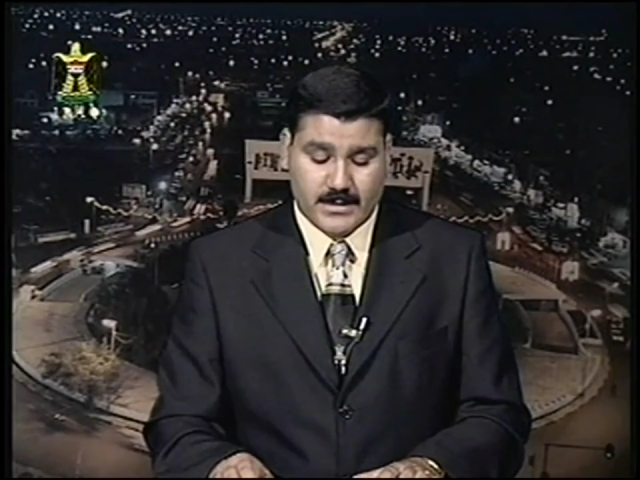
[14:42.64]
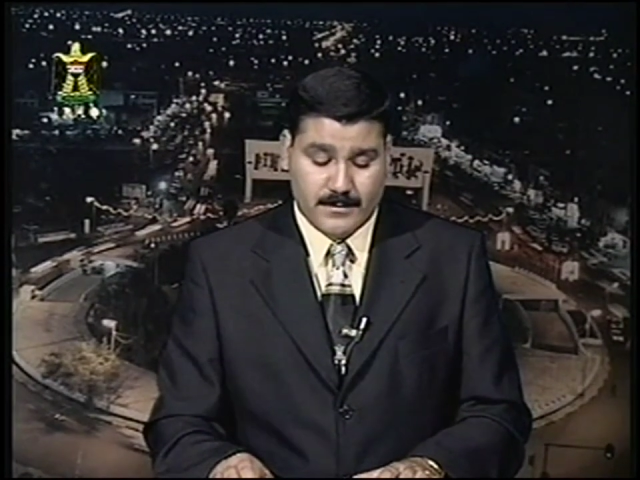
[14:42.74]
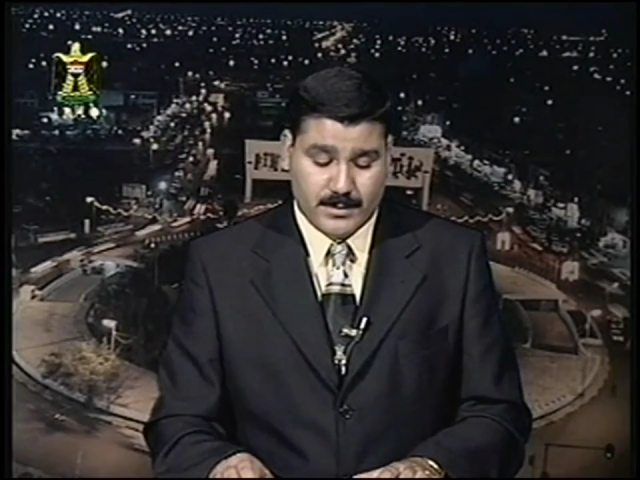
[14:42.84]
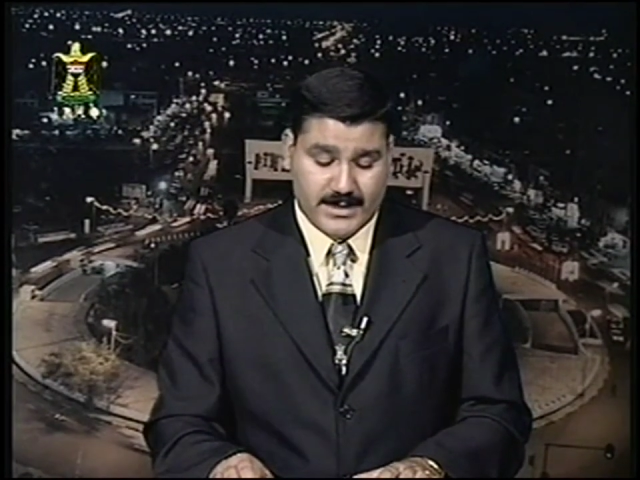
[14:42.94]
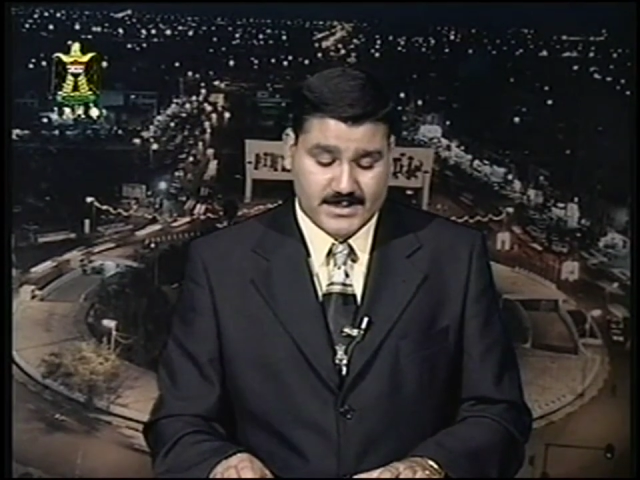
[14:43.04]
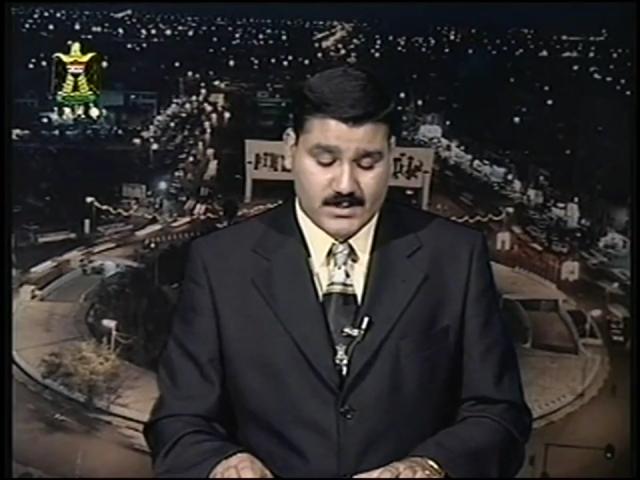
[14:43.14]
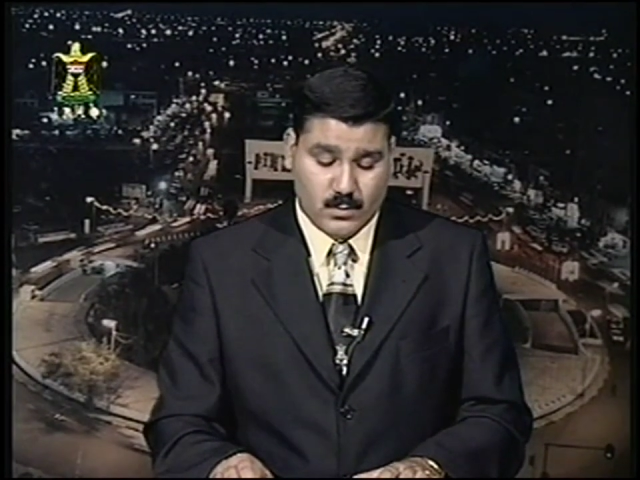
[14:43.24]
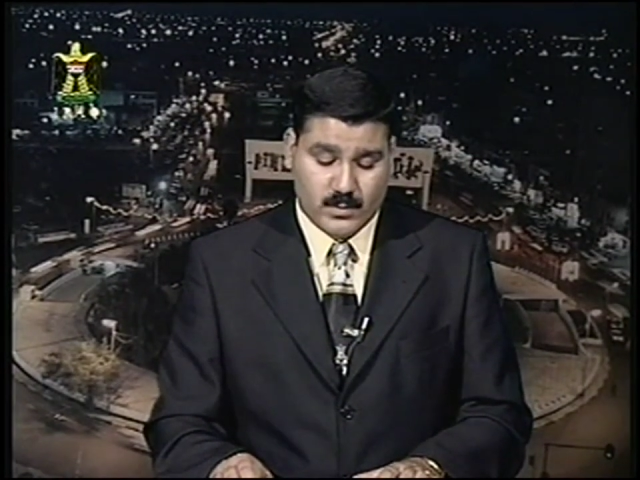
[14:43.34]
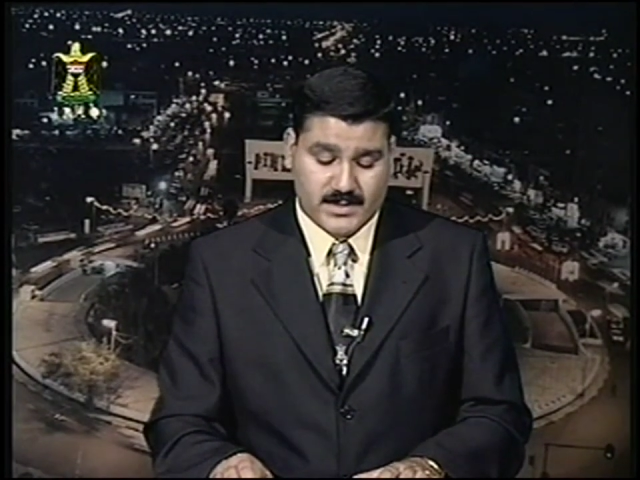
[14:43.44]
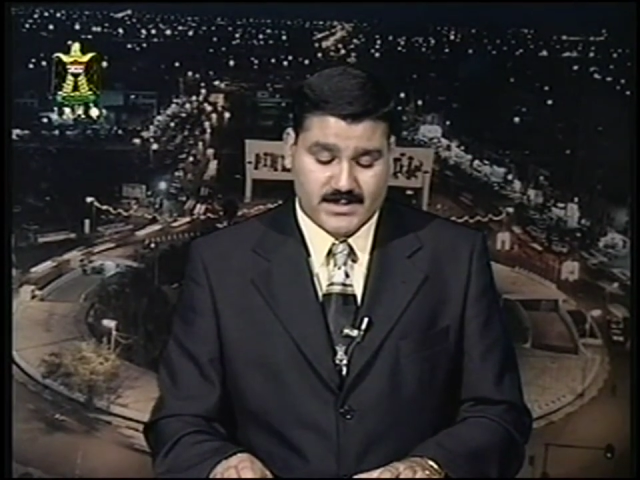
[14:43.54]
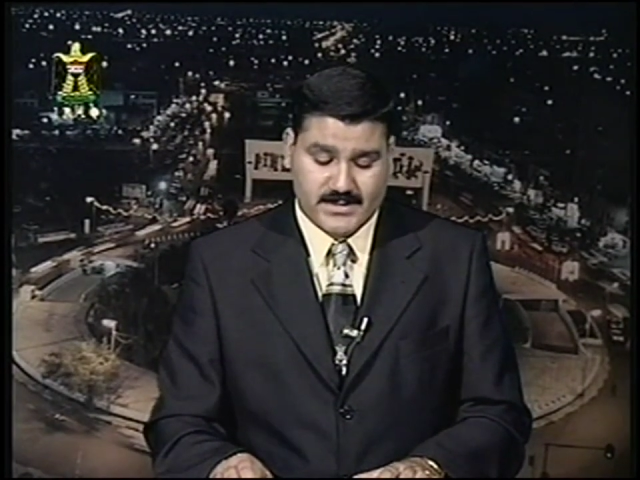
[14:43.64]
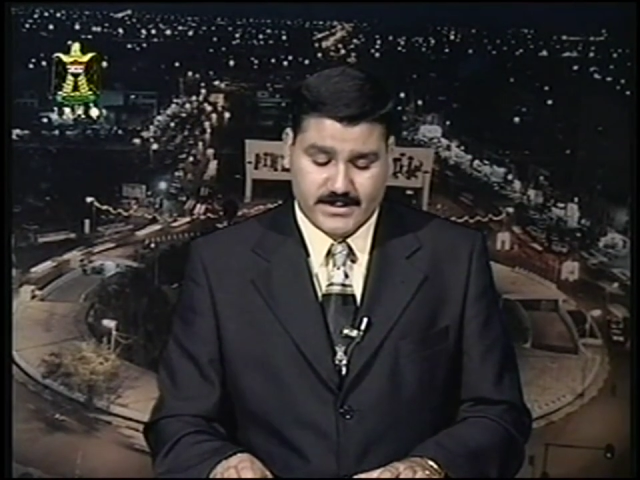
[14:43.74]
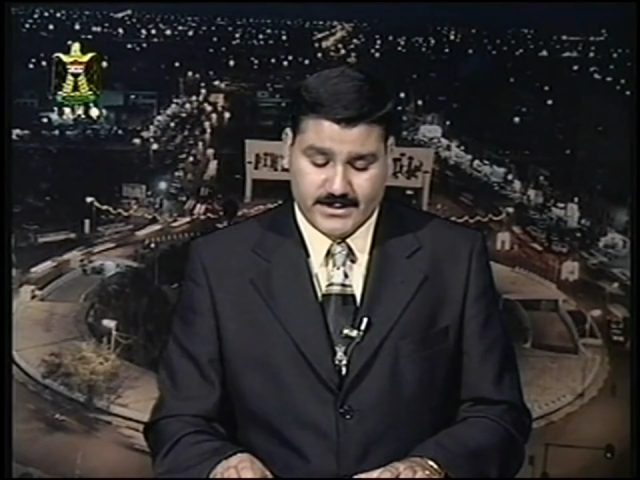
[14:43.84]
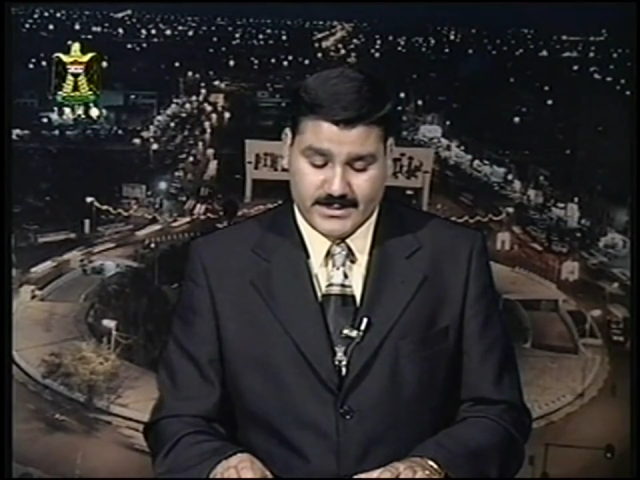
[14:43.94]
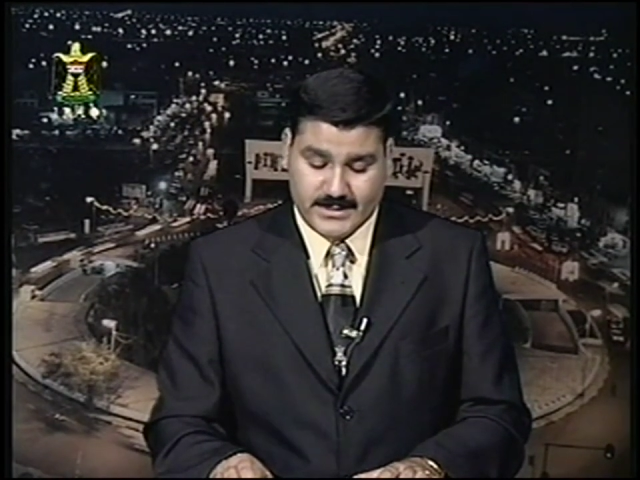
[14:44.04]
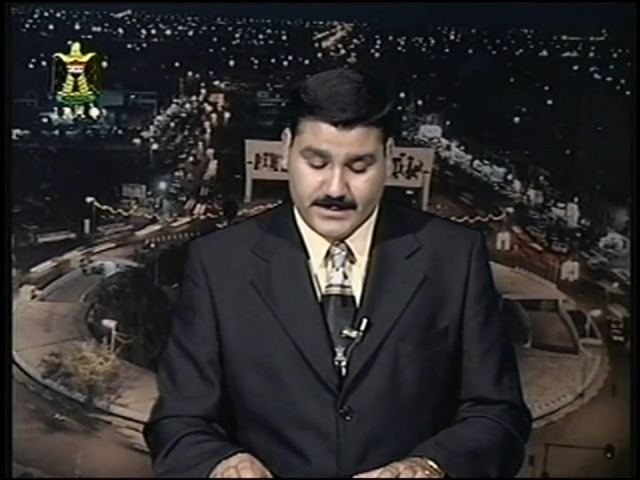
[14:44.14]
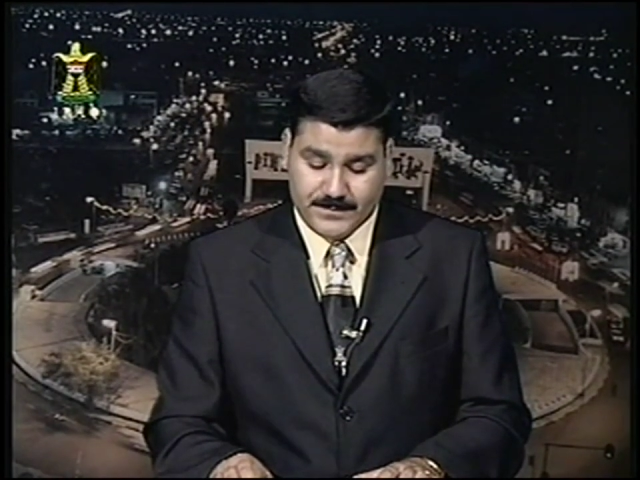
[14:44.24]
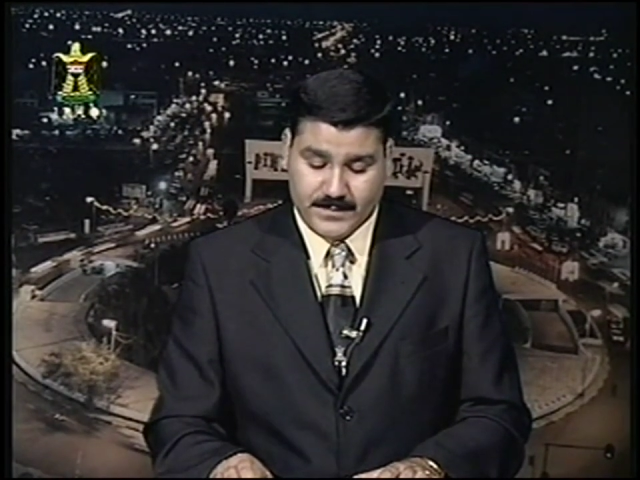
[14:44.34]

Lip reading: place with serenity